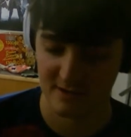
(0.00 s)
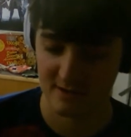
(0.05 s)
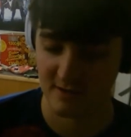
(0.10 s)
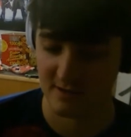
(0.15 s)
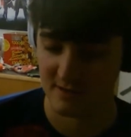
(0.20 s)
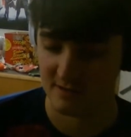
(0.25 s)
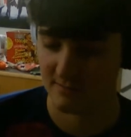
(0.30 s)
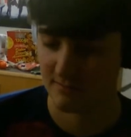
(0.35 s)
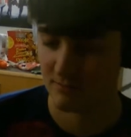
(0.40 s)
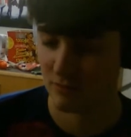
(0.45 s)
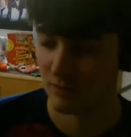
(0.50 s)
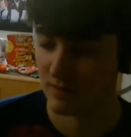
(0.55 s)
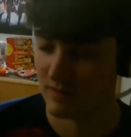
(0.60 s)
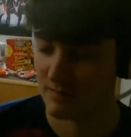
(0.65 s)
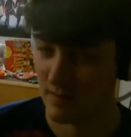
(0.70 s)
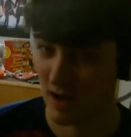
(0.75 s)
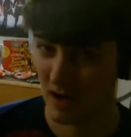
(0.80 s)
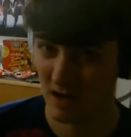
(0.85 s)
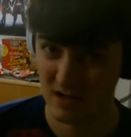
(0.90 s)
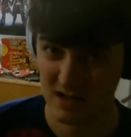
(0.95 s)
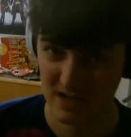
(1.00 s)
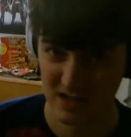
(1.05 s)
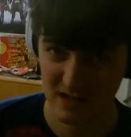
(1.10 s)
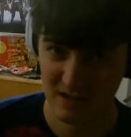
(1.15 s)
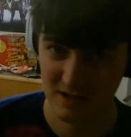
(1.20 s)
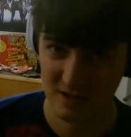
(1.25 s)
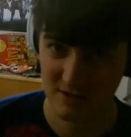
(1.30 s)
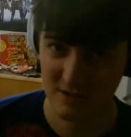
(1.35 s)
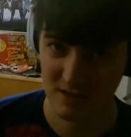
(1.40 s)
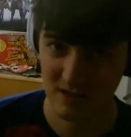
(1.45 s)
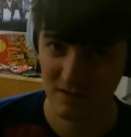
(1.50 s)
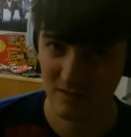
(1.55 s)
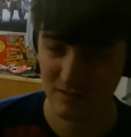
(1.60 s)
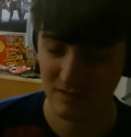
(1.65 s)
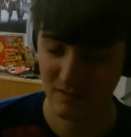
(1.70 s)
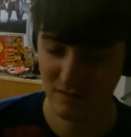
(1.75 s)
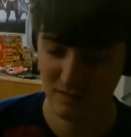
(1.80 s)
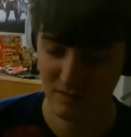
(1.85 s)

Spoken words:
is probably marketing and stuff.